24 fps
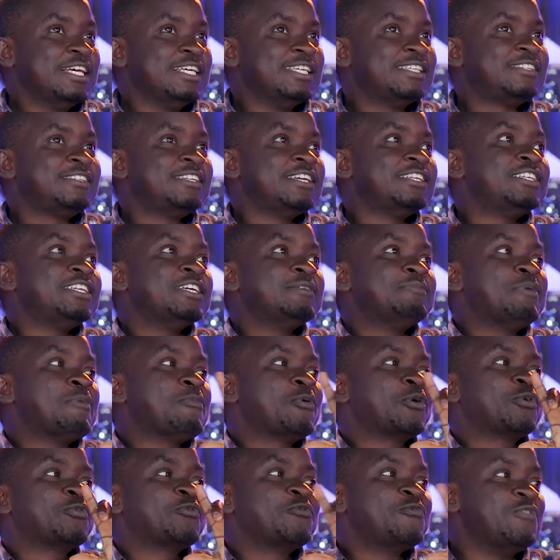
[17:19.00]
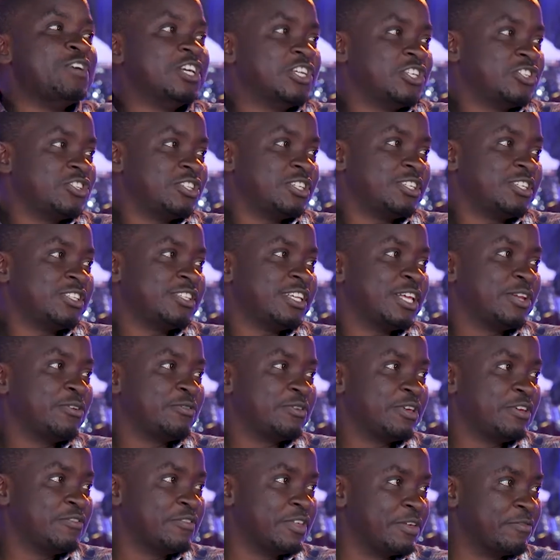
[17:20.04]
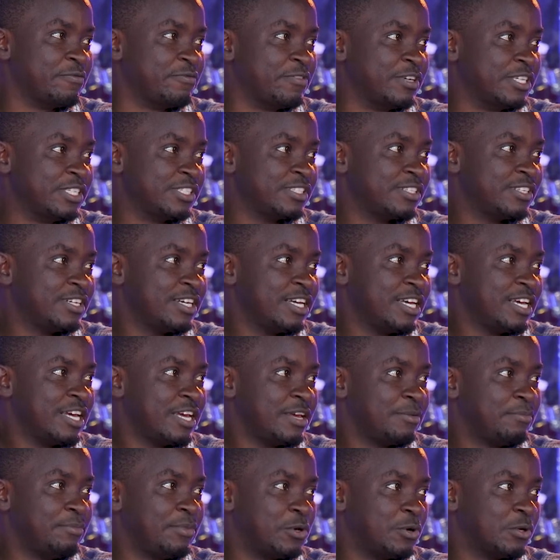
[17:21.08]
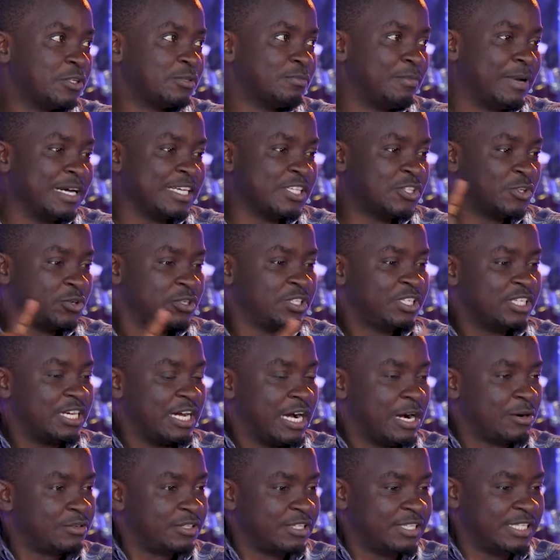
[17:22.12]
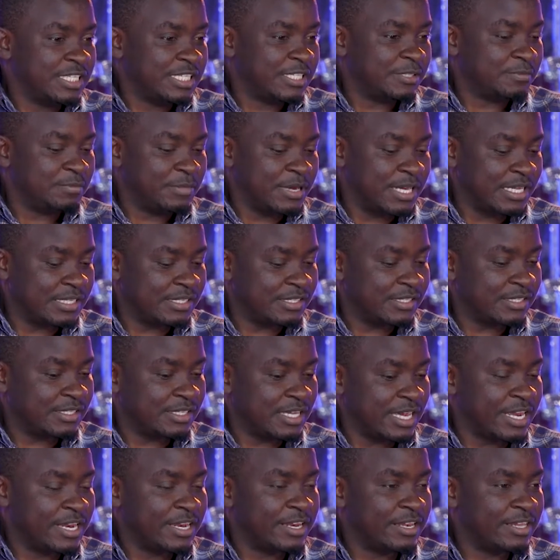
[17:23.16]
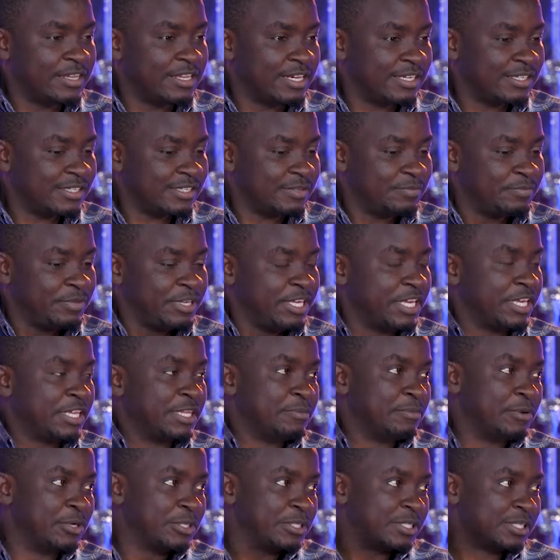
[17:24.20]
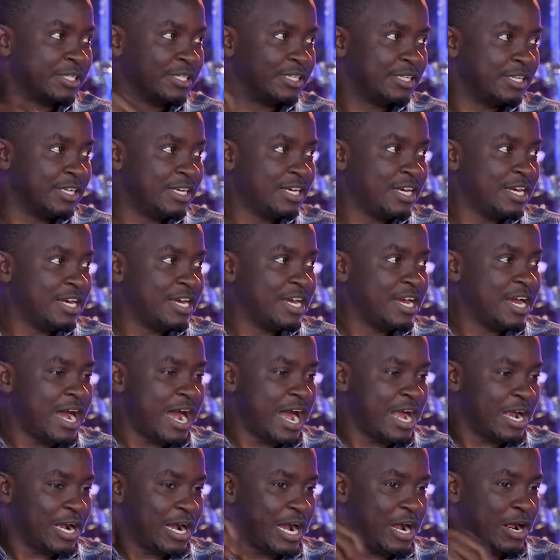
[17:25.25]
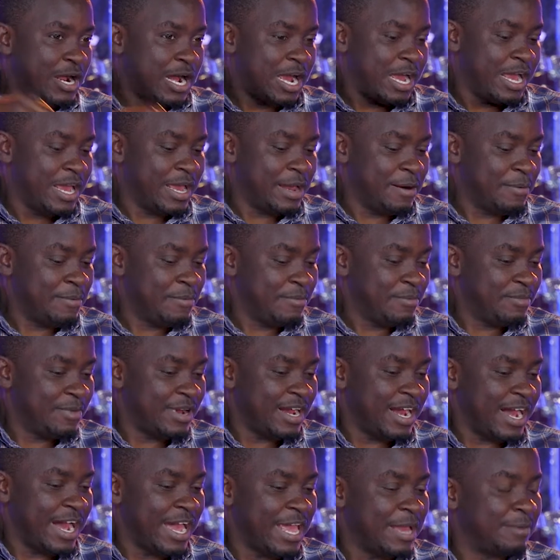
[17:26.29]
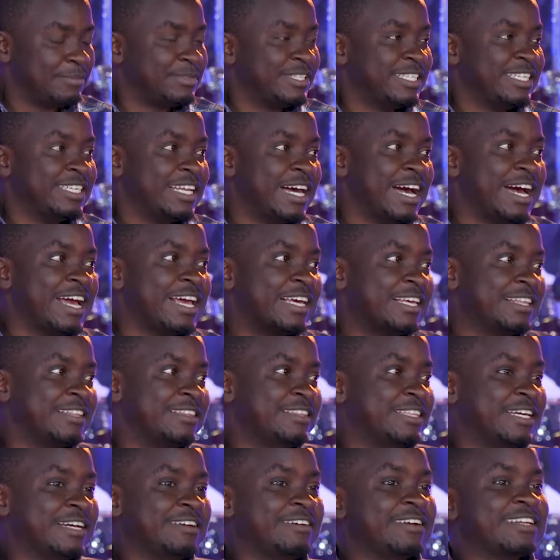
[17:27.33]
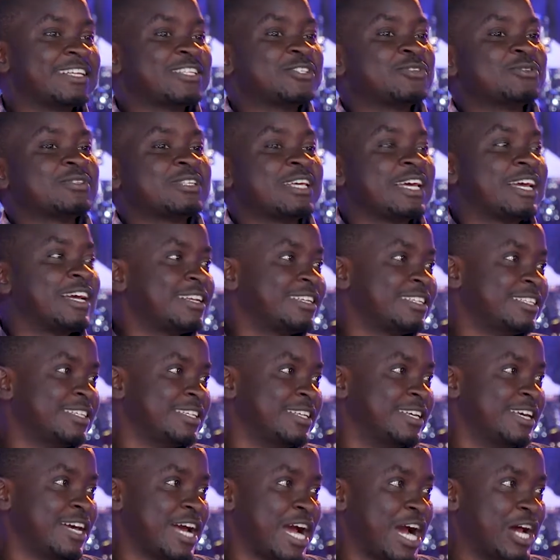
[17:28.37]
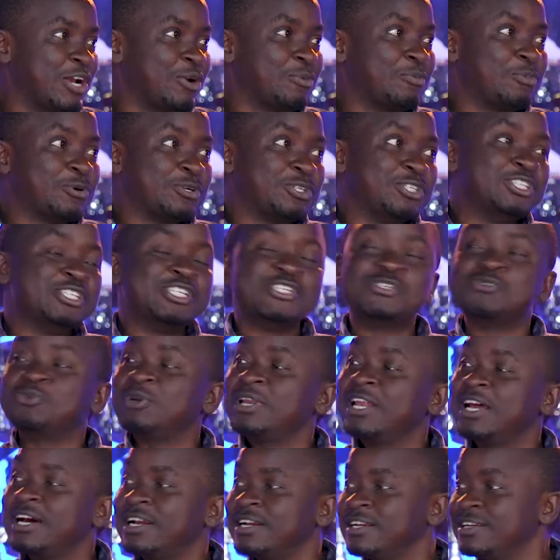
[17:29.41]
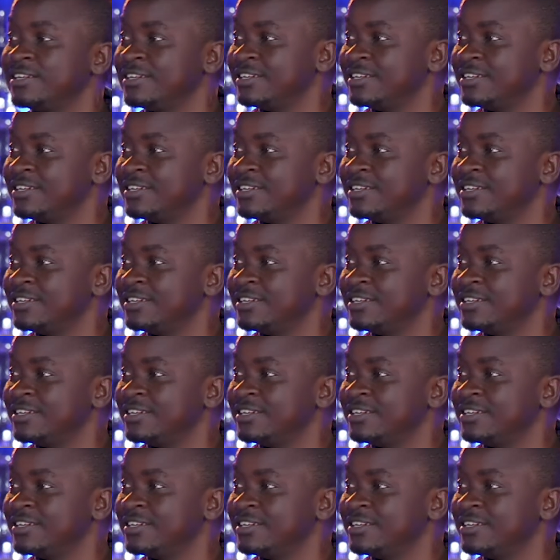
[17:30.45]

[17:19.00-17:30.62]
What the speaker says: teaching people to fish instead of giving them fish. Because my sorting out this mess and just picking the bottle, I am denying the greater society an opportunity to learn